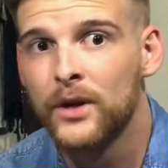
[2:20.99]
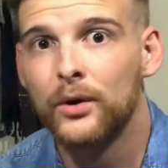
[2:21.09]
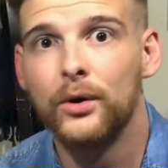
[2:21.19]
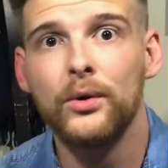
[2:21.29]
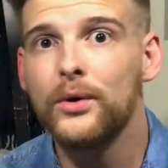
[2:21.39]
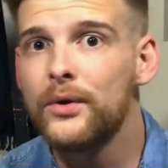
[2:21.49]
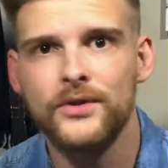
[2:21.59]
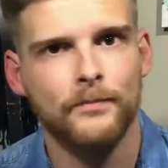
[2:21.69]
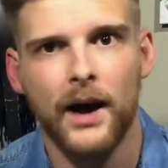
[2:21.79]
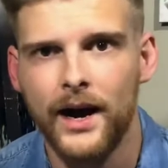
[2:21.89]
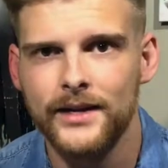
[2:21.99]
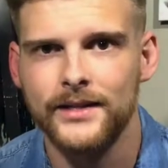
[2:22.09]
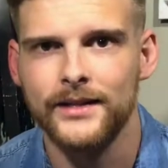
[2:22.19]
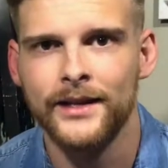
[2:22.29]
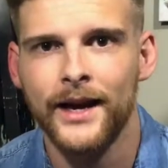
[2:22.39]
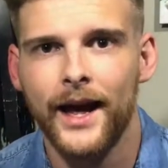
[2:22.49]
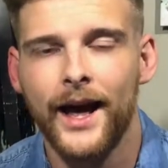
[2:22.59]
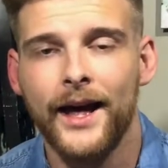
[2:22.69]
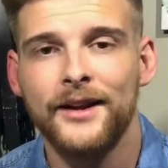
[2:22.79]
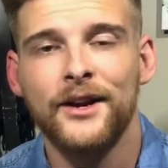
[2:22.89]
who buys it,
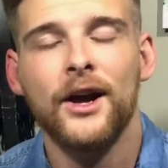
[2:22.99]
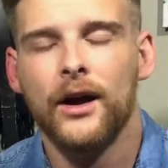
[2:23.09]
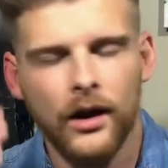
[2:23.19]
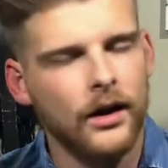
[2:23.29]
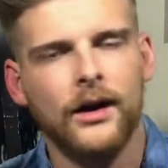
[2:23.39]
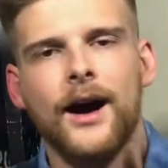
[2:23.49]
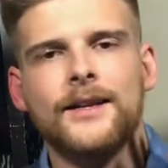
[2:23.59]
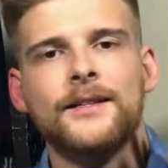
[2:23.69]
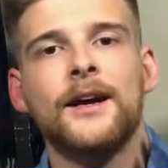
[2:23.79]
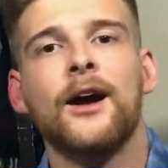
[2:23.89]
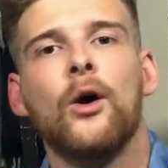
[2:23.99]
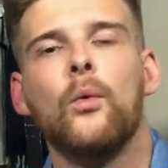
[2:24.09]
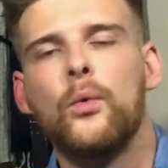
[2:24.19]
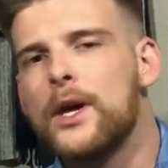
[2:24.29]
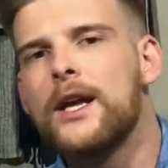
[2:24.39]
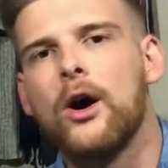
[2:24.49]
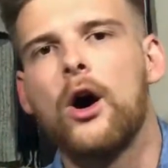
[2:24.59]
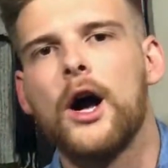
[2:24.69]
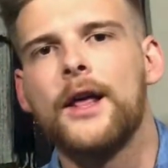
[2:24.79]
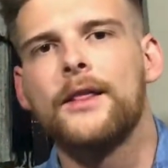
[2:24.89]
and guys, we
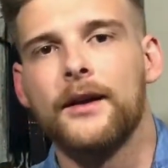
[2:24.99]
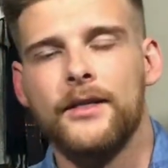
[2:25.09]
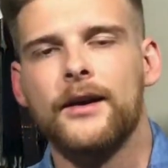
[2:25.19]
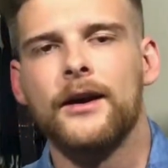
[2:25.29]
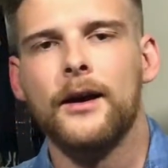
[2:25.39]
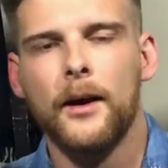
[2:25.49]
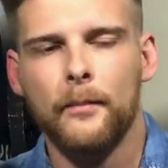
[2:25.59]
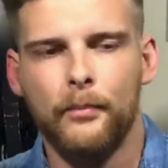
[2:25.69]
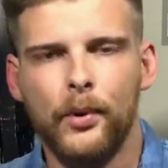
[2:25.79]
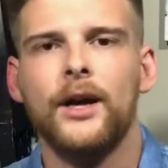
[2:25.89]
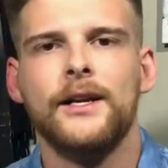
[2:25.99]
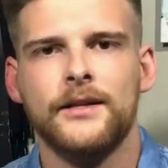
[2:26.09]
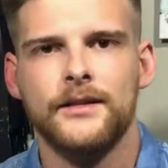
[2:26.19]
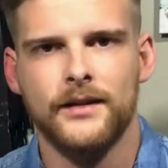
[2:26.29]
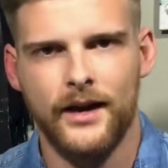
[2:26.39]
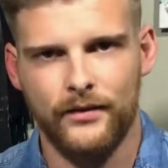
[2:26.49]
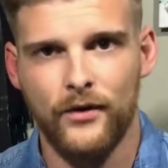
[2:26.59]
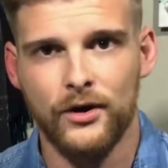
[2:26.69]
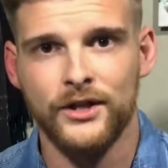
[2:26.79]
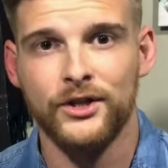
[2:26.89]
are in the brilliant
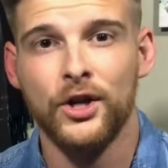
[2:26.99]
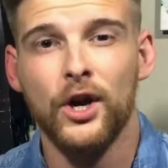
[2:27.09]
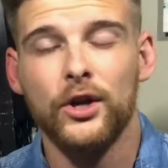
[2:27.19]
advantage.